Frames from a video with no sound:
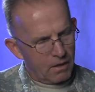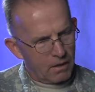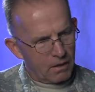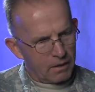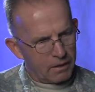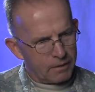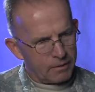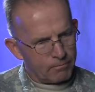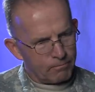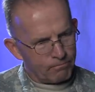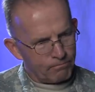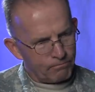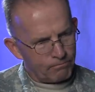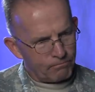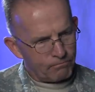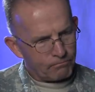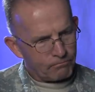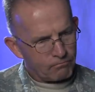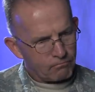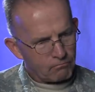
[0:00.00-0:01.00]
But um,
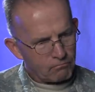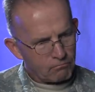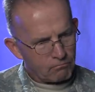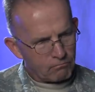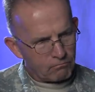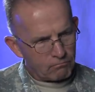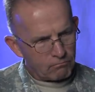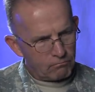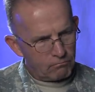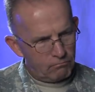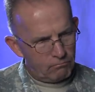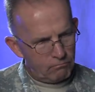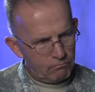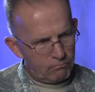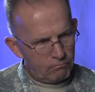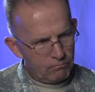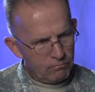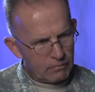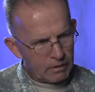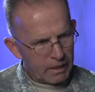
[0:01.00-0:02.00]

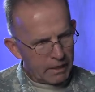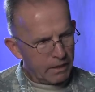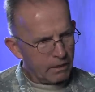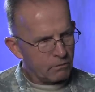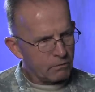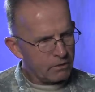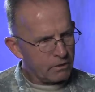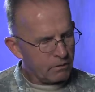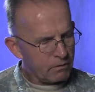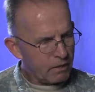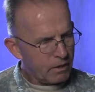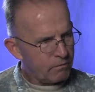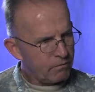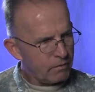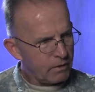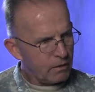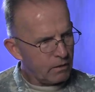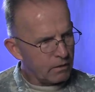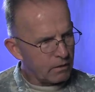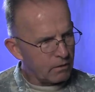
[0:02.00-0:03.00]
yeah, it was a great
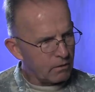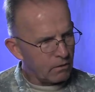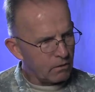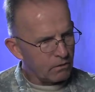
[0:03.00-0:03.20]
feeling.